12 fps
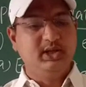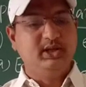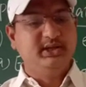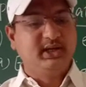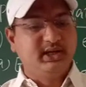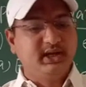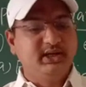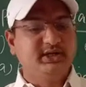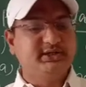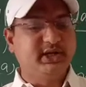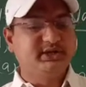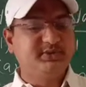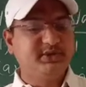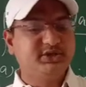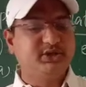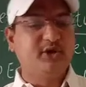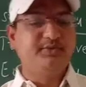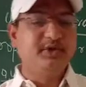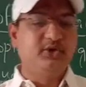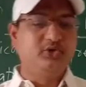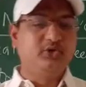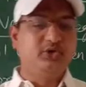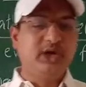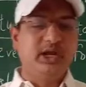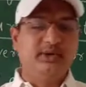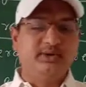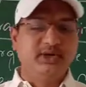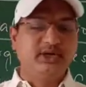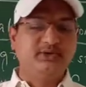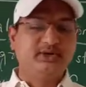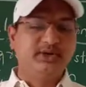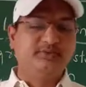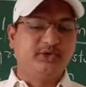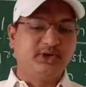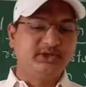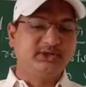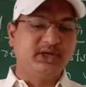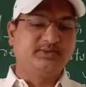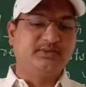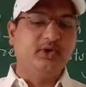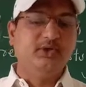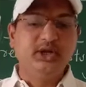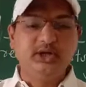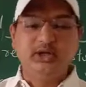The greatest expansion of equatorial evergreen rainforests are found in